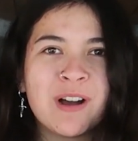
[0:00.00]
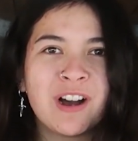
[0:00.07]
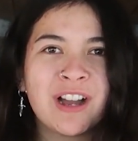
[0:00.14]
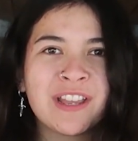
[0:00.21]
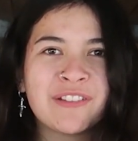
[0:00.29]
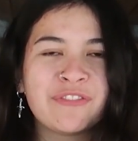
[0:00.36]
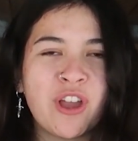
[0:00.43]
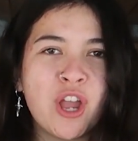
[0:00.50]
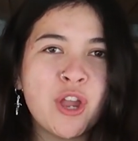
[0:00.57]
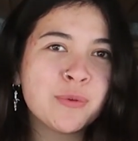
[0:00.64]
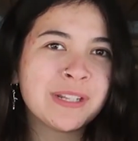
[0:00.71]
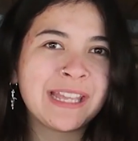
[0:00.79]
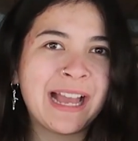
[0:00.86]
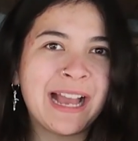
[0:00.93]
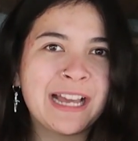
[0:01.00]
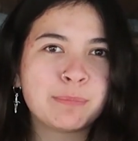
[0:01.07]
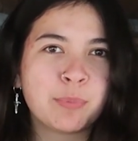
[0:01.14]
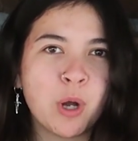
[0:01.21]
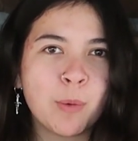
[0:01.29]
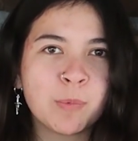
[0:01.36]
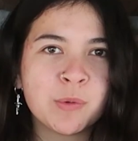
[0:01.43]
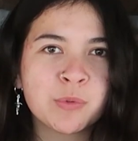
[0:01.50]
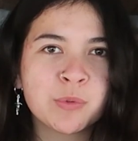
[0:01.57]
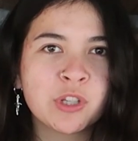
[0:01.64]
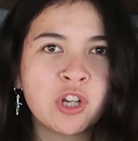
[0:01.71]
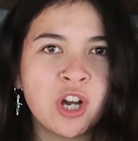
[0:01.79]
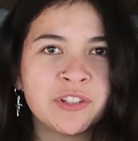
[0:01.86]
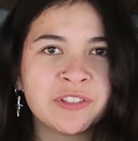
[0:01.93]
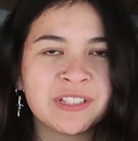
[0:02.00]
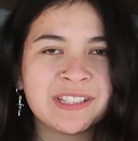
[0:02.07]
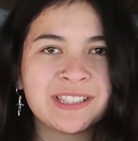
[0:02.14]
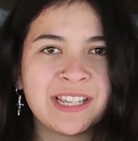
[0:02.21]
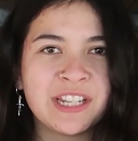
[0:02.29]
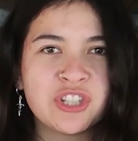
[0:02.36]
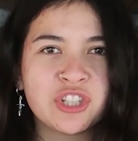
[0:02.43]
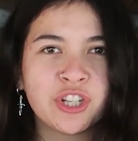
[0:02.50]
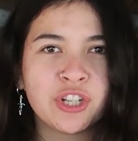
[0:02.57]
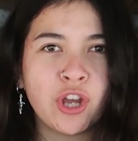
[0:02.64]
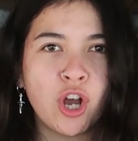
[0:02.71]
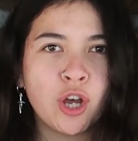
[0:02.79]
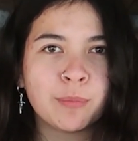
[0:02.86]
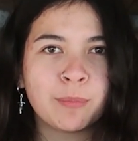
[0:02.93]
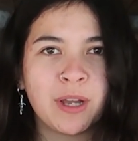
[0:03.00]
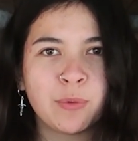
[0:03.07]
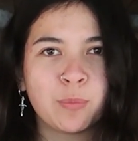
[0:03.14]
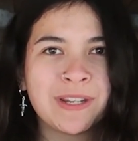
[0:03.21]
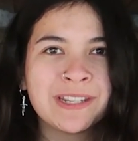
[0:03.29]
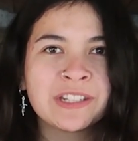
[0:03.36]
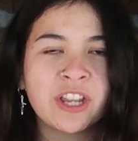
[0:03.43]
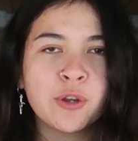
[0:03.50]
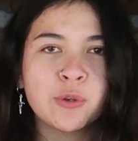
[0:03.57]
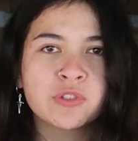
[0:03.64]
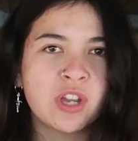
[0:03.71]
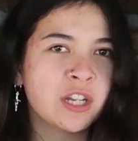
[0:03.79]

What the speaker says: I've only had problems with condensation on my windows.